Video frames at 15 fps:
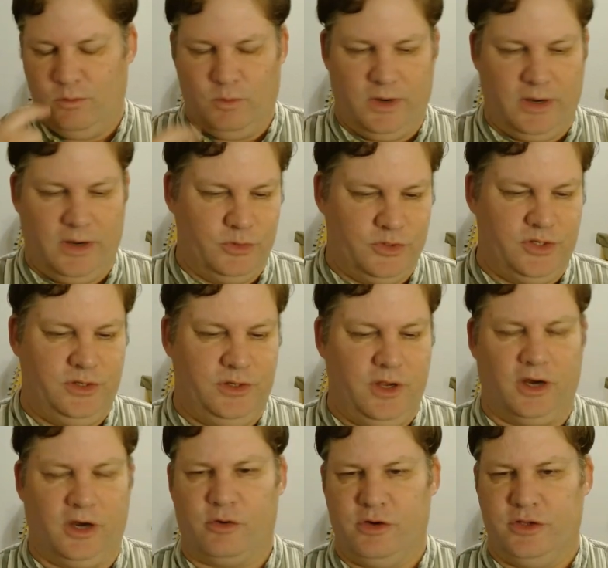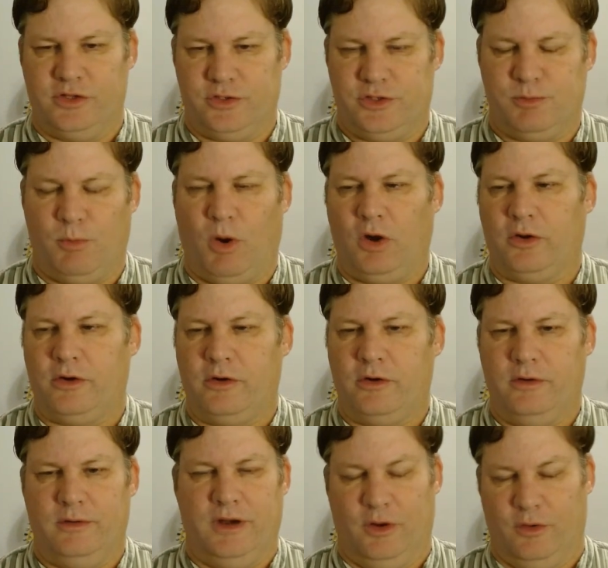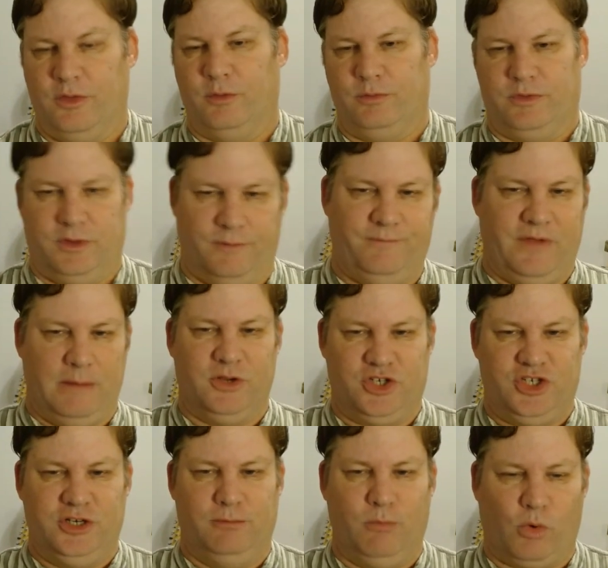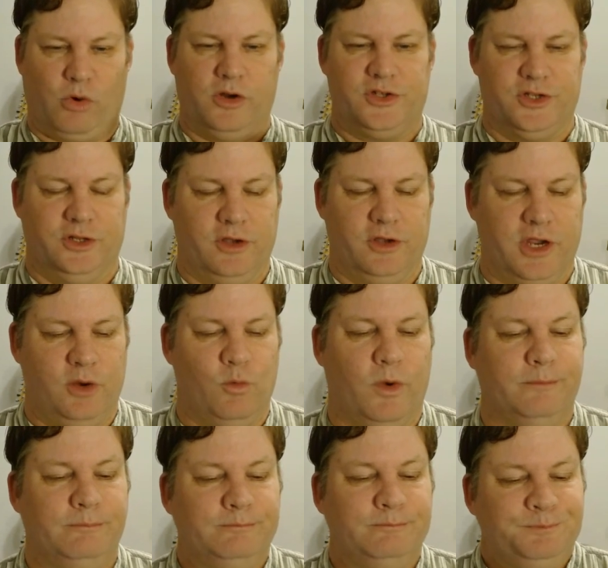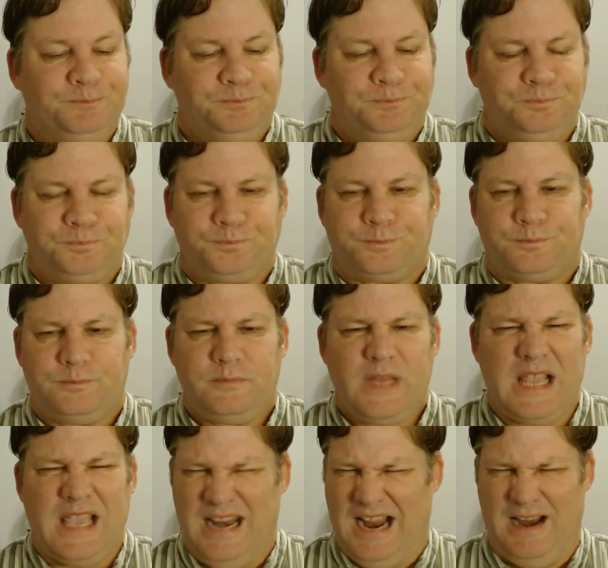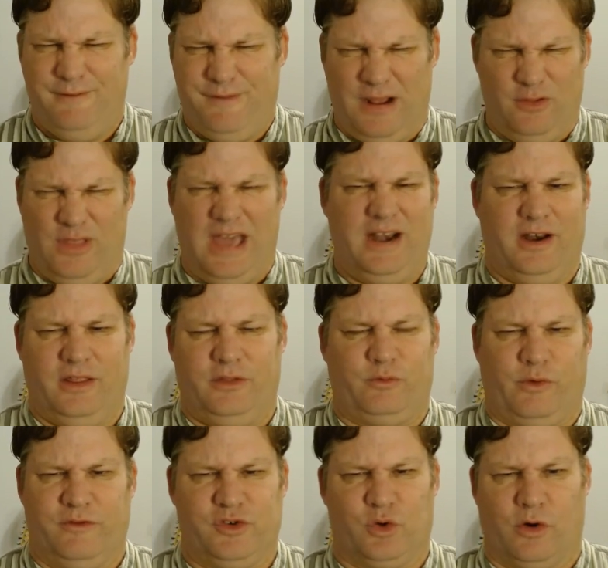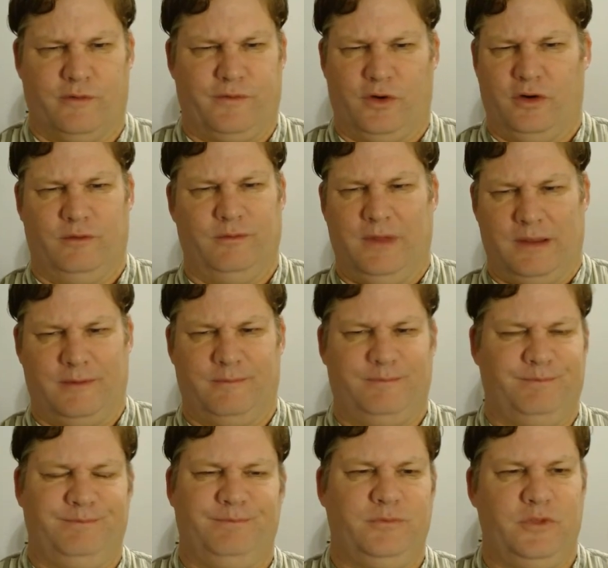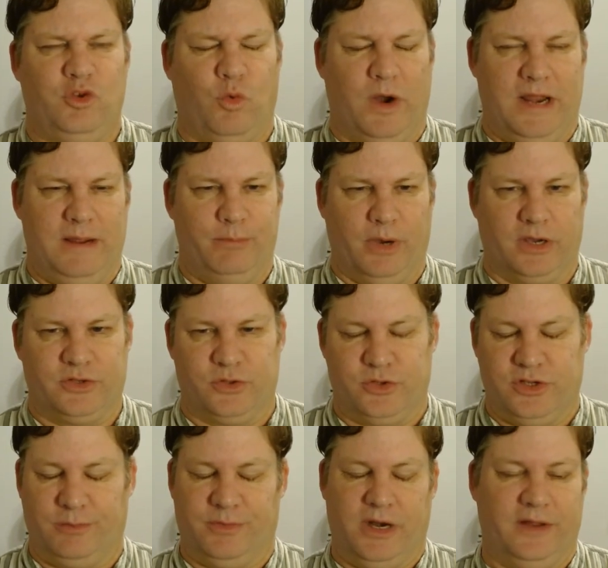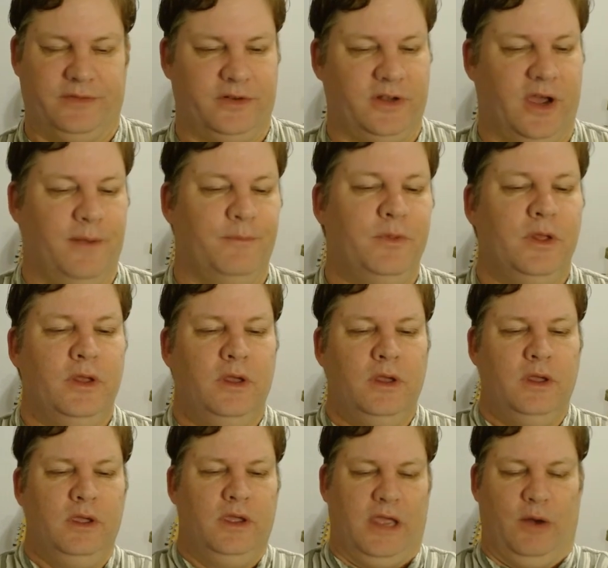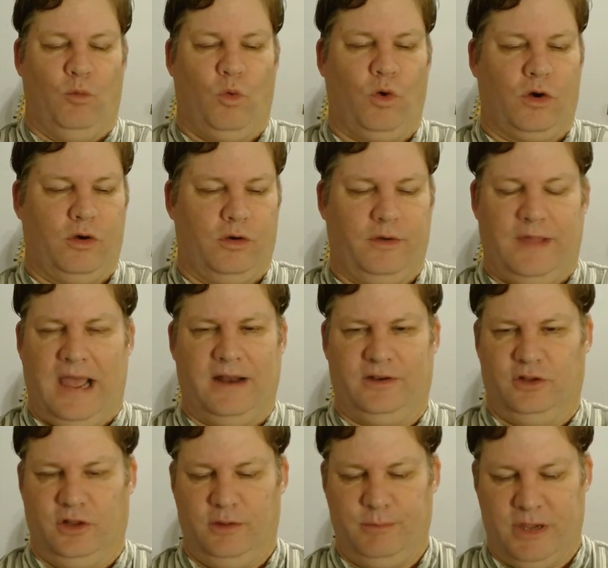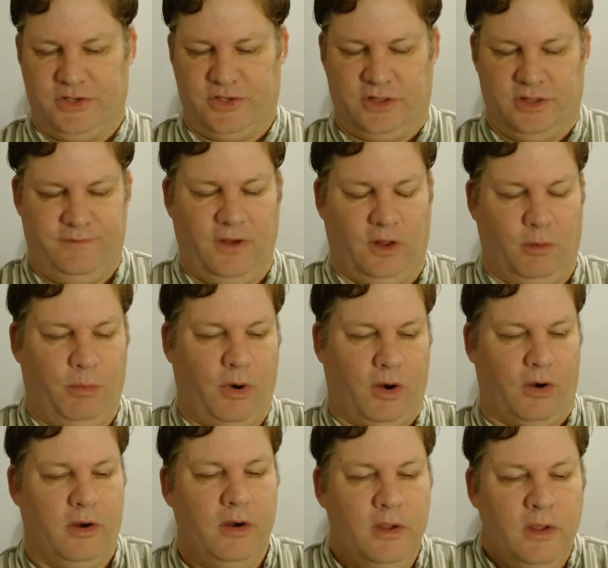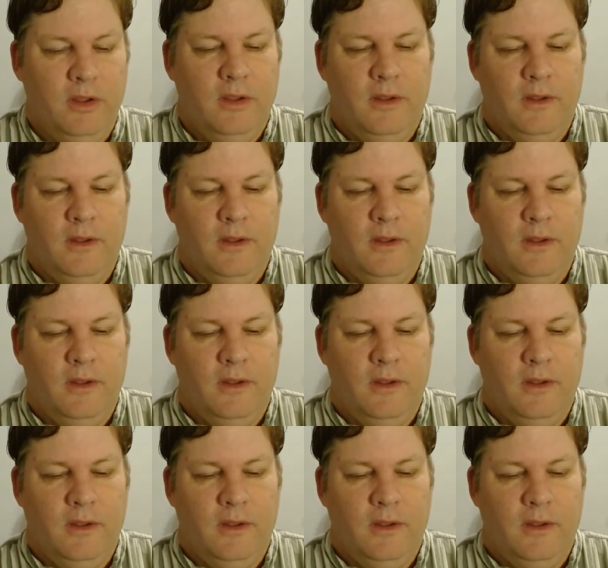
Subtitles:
when I was younger and smaller, the famous Jim Morrison looking one. And I had found that at a thrift store for like $20 or something at the time and wore that till it basically fell apart.